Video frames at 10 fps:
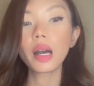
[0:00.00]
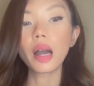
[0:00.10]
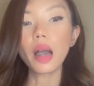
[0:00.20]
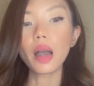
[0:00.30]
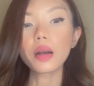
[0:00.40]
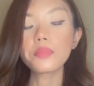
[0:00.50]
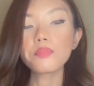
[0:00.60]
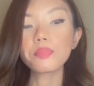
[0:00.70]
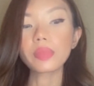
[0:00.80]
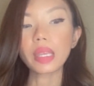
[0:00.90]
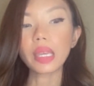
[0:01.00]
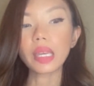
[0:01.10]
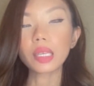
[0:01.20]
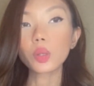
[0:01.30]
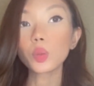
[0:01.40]

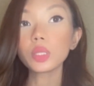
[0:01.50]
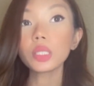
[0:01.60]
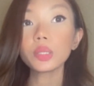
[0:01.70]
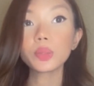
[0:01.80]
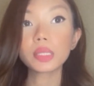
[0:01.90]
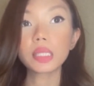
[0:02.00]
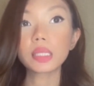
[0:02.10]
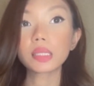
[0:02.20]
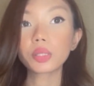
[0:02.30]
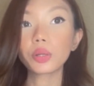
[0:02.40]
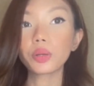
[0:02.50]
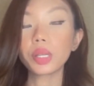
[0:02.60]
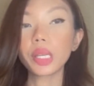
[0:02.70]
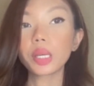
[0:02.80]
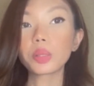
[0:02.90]
and only uses
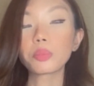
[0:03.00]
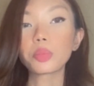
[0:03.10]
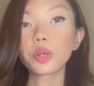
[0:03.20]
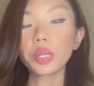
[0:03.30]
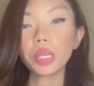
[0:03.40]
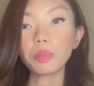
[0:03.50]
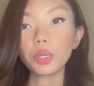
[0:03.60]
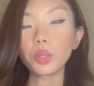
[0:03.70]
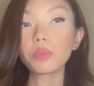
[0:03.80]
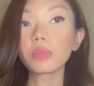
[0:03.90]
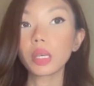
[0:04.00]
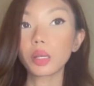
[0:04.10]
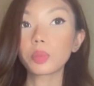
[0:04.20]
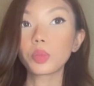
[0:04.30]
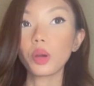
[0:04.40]
Korean premium nail
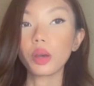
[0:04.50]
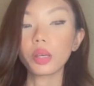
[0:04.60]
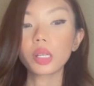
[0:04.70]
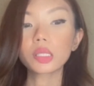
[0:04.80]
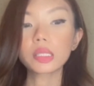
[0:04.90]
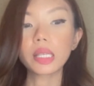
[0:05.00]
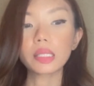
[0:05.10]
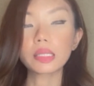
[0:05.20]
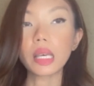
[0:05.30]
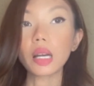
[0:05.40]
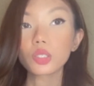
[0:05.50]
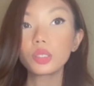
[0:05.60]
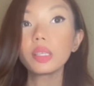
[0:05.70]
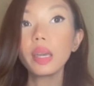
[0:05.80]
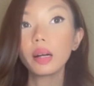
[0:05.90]
products that's
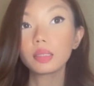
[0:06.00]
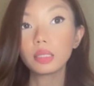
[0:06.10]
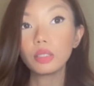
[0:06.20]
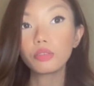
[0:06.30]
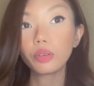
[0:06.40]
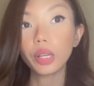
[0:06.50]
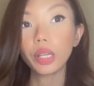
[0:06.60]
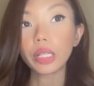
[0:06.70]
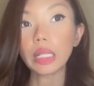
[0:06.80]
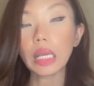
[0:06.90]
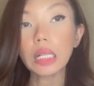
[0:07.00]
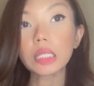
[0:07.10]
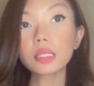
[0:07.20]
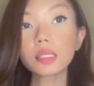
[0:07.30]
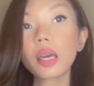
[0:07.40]
actually healthy for your
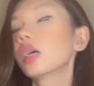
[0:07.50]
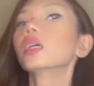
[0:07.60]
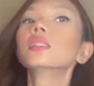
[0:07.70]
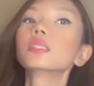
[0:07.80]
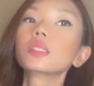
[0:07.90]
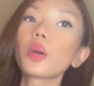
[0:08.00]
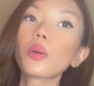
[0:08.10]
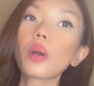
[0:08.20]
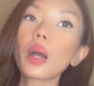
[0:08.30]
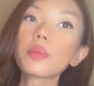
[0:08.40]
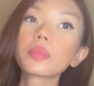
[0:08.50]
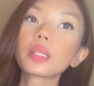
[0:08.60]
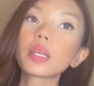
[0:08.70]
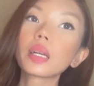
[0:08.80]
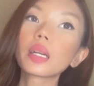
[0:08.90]
nails. So
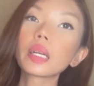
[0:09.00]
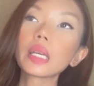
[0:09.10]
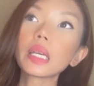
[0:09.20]
Clara